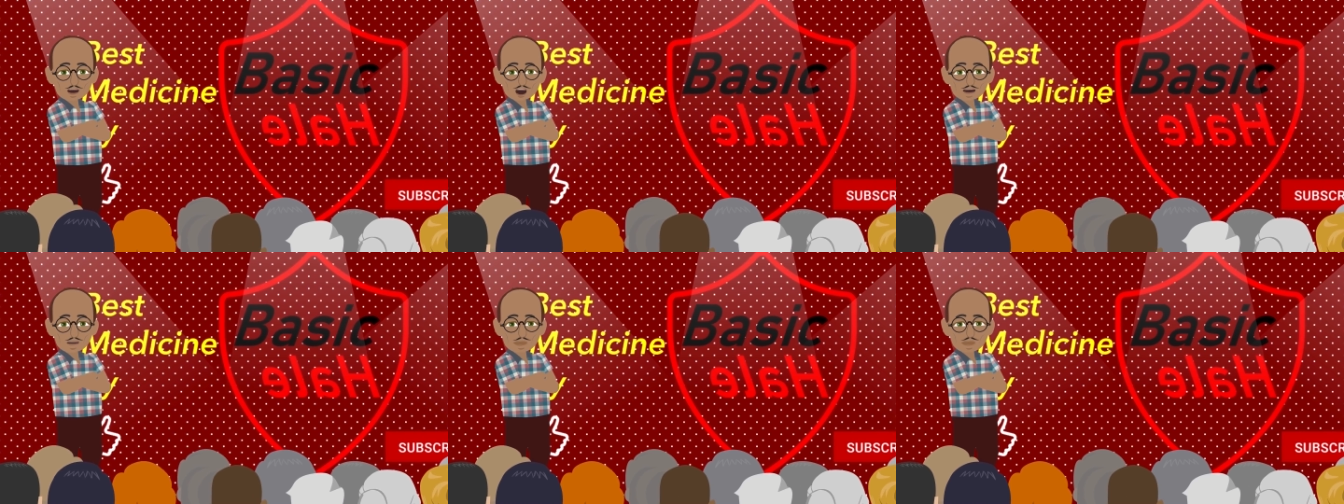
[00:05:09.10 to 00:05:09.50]

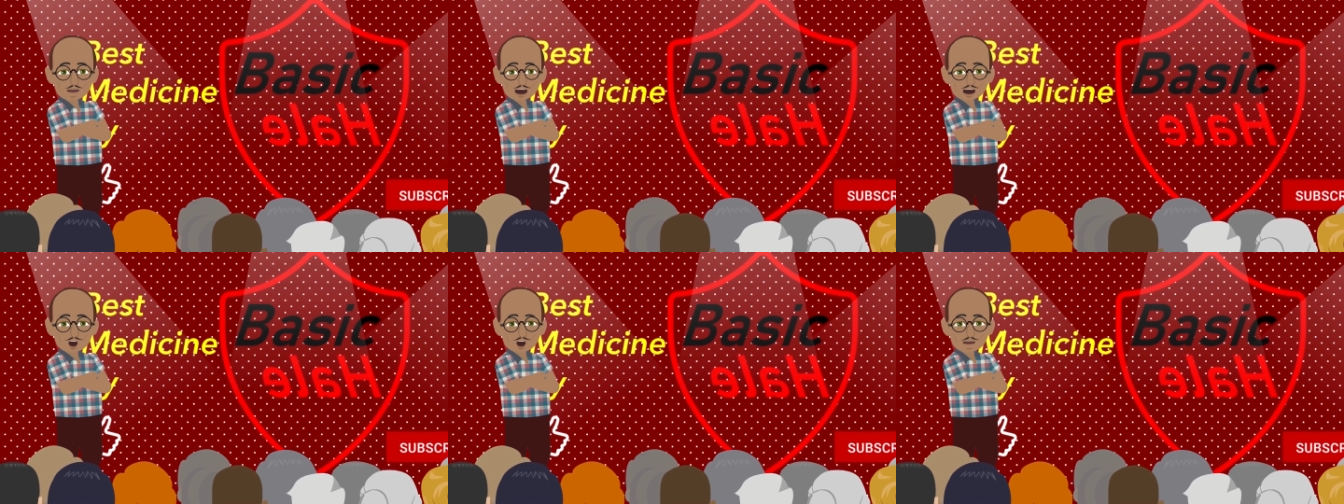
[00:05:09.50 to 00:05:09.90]
be a
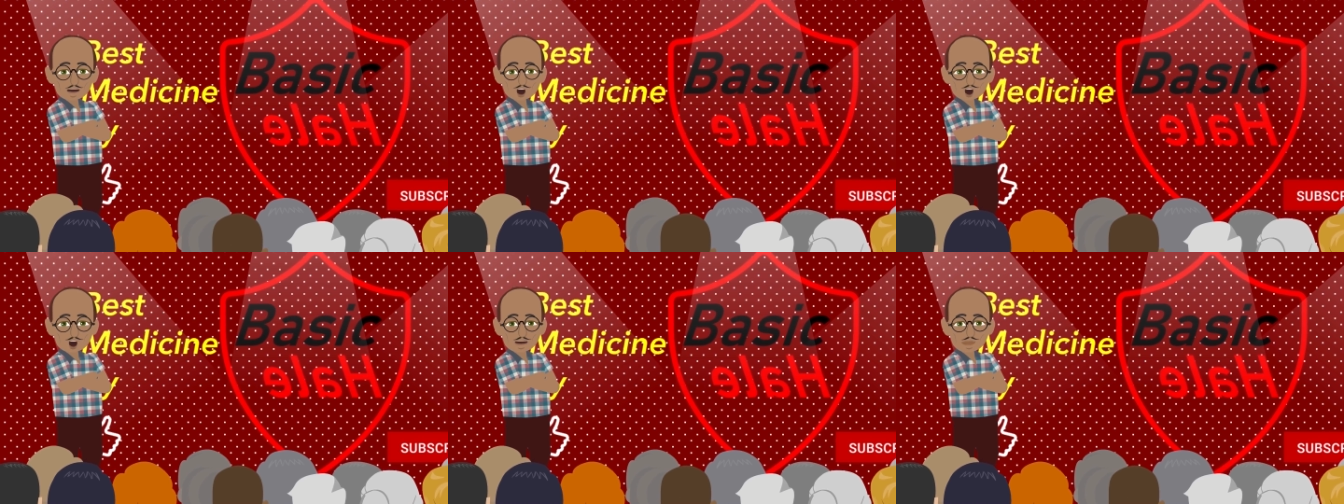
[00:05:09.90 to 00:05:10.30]
spring
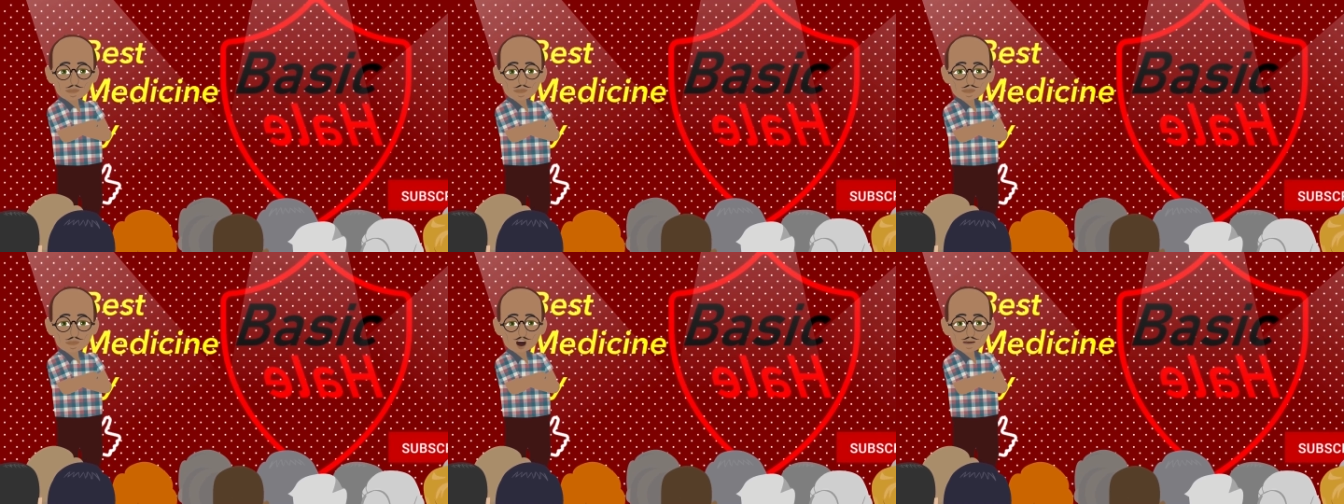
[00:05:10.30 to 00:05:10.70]
chicken,
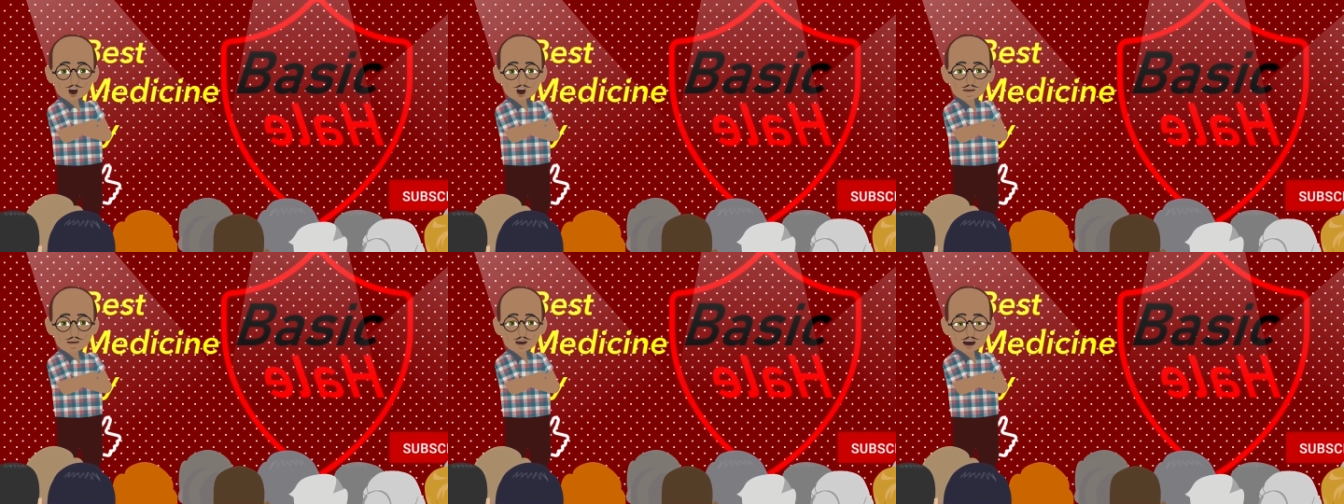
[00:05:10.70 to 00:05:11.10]
but
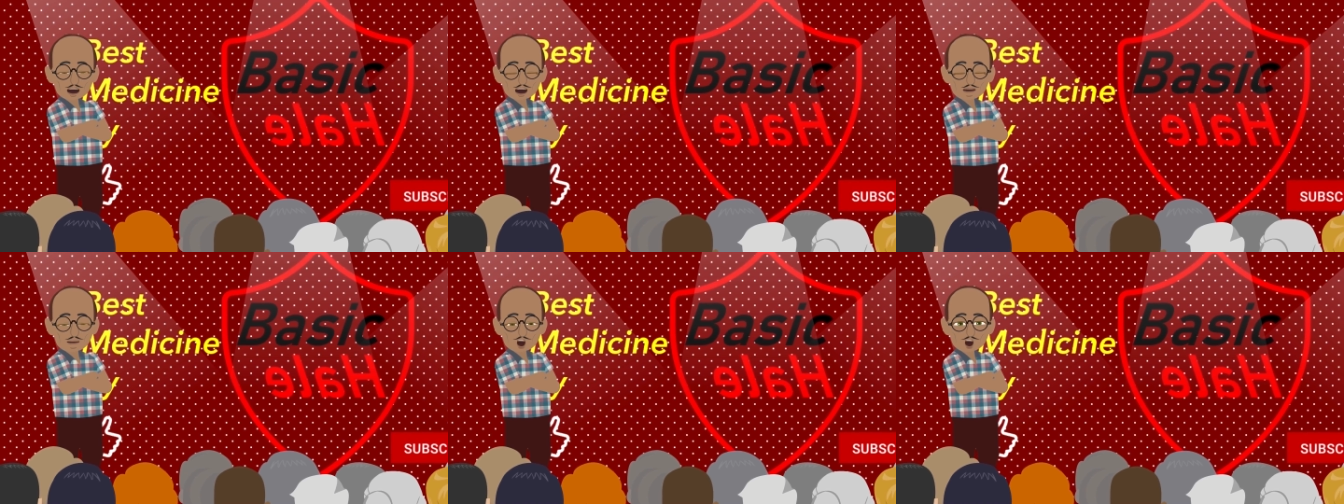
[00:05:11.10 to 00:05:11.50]
your
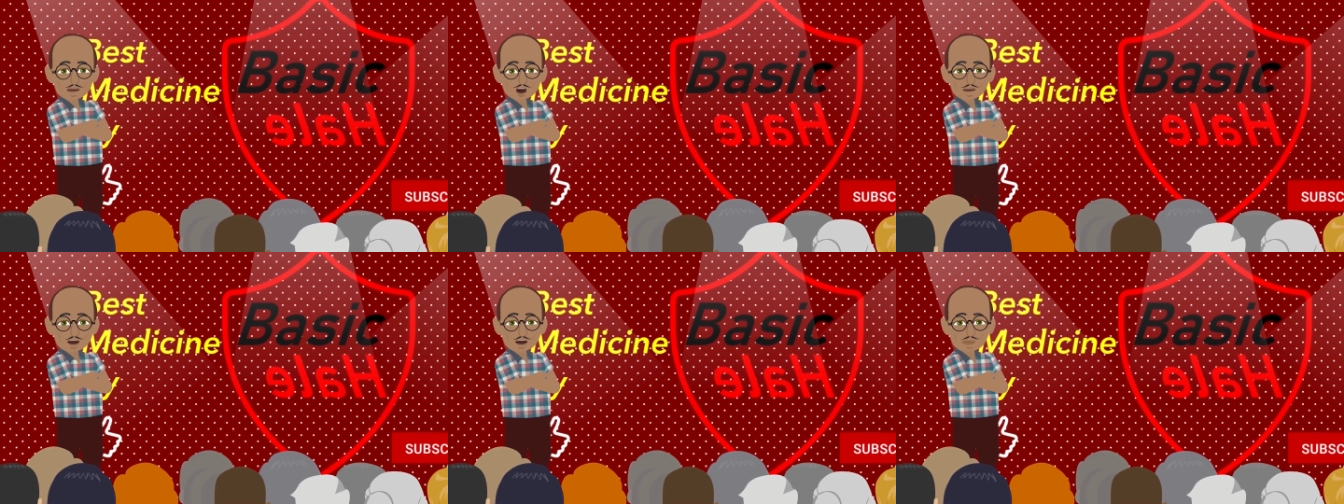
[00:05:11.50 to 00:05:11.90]
toilet
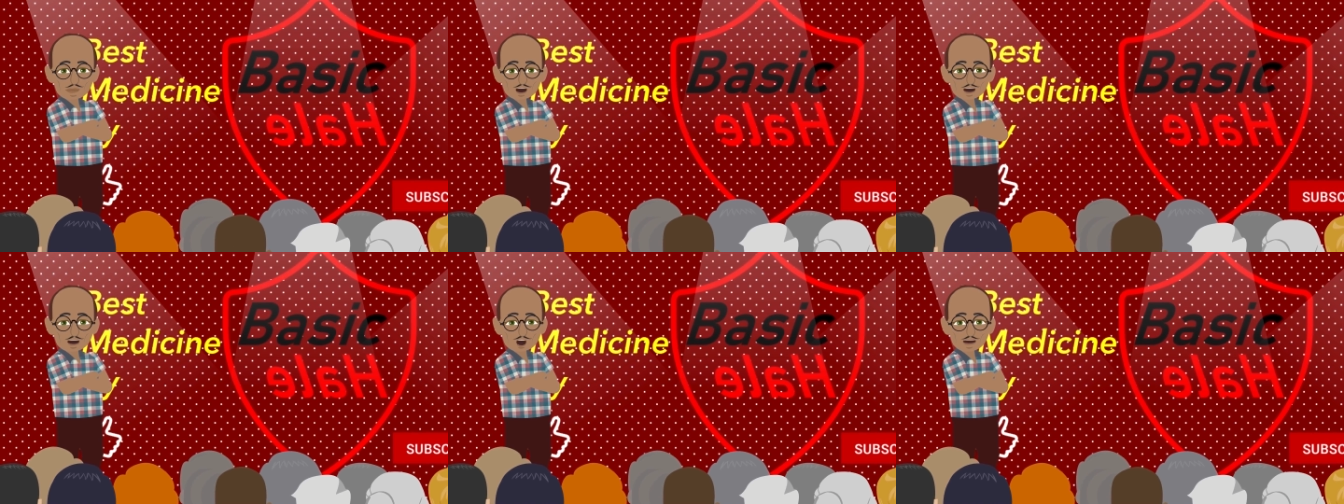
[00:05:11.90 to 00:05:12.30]
deposits
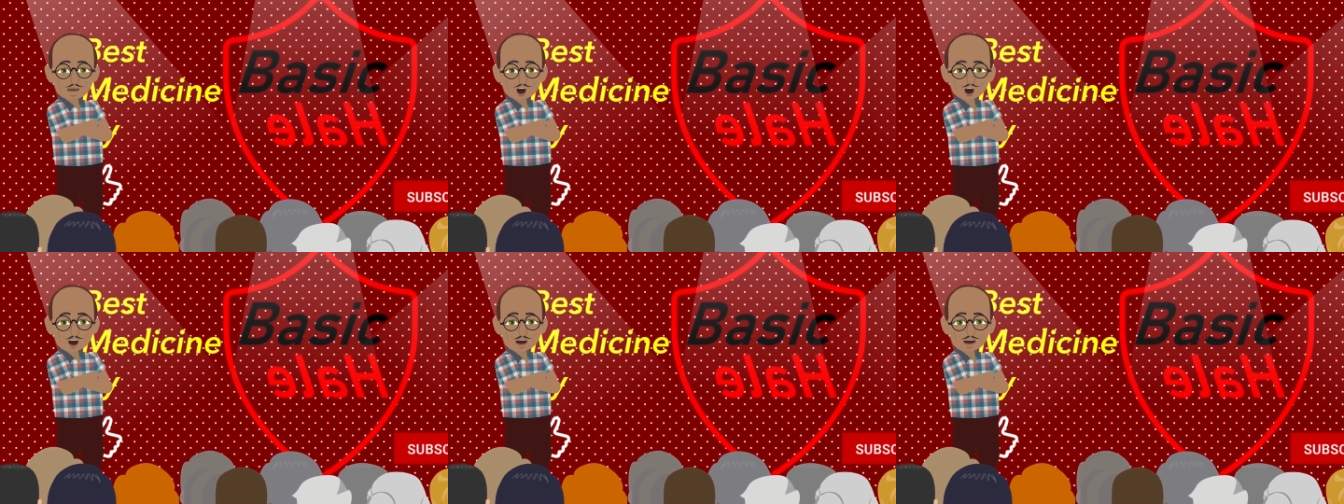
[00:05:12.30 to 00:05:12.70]
are
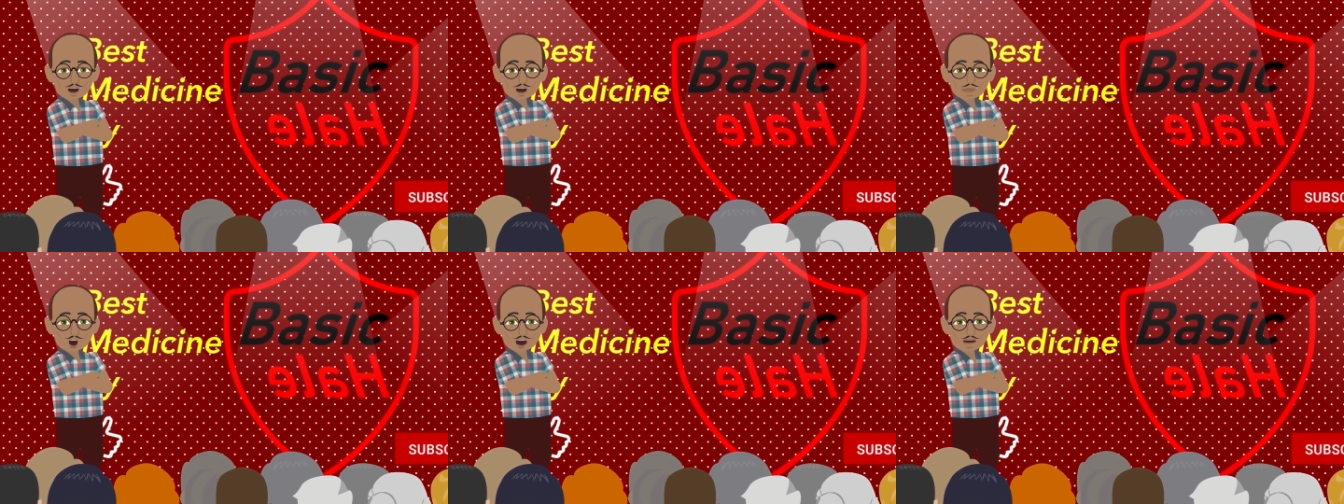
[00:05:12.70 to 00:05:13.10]
like those of
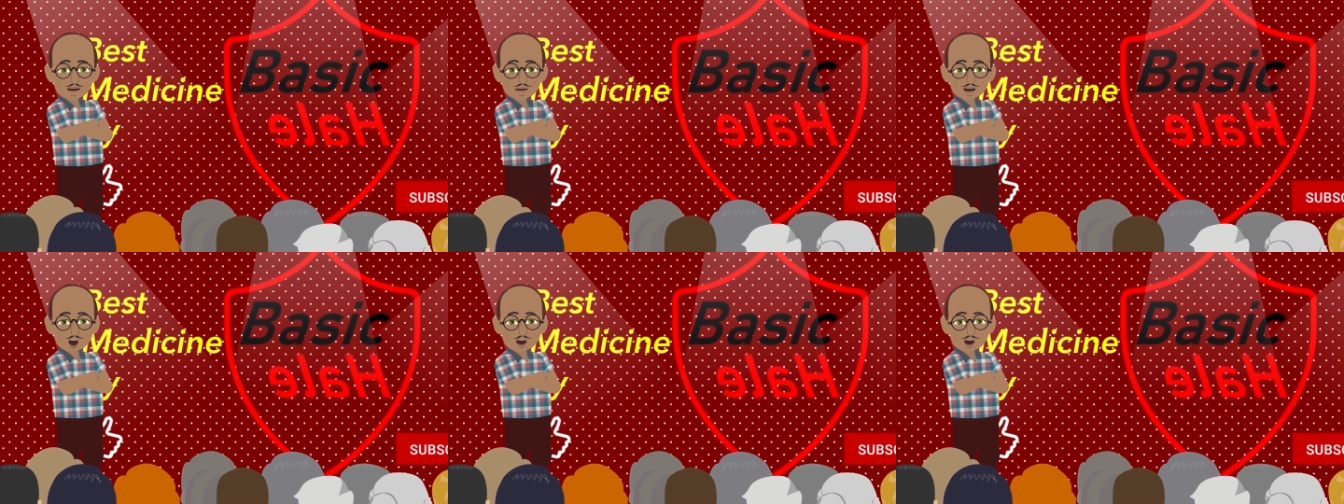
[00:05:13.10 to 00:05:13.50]
an old
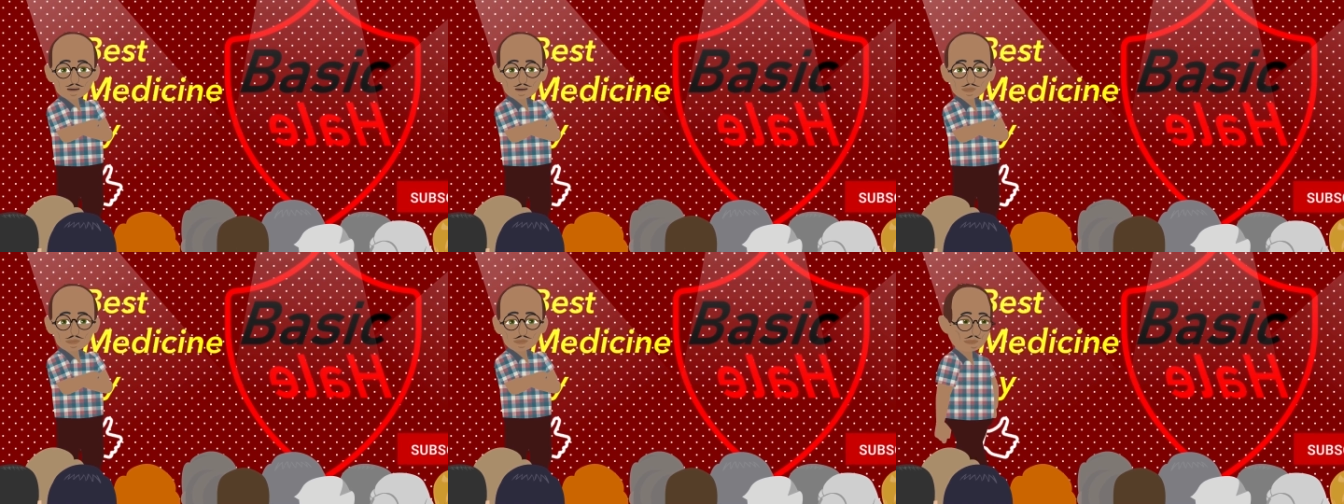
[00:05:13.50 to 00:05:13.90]

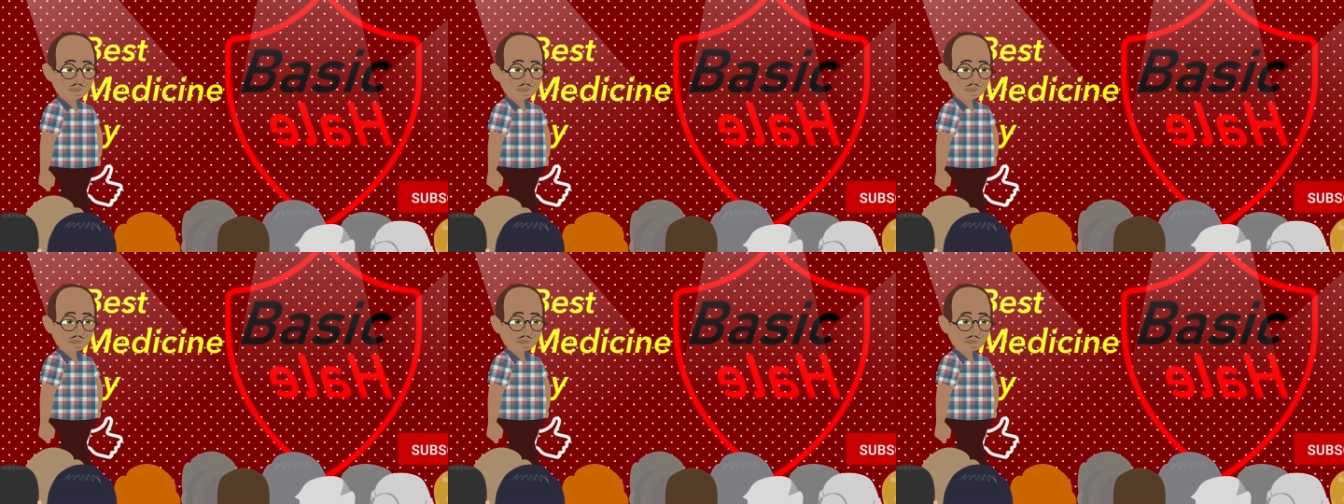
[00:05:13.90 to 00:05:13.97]
hag.